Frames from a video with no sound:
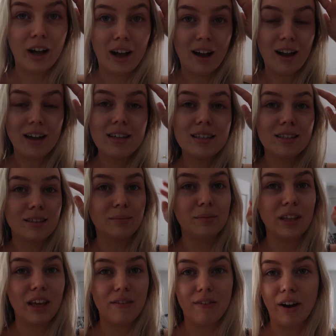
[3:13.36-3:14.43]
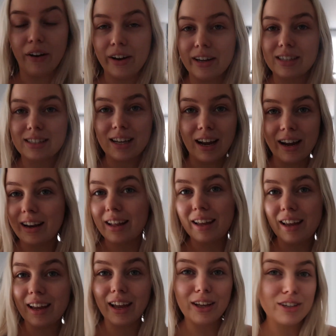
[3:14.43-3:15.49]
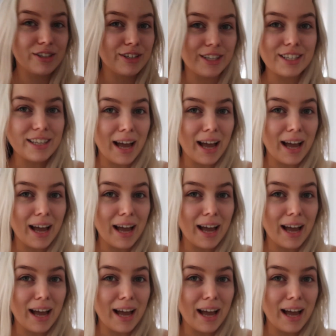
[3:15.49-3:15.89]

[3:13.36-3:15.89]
Guys, something very exciting just